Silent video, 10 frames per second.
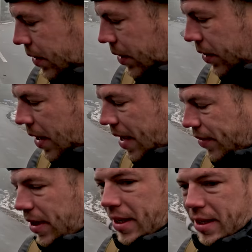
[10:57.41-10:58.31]
Although I
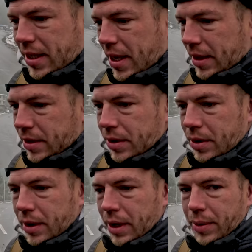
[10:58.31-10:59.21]
have an idea how to
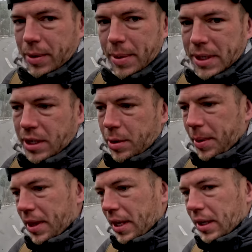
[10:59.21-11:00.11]
do it, I don't want to mess it up and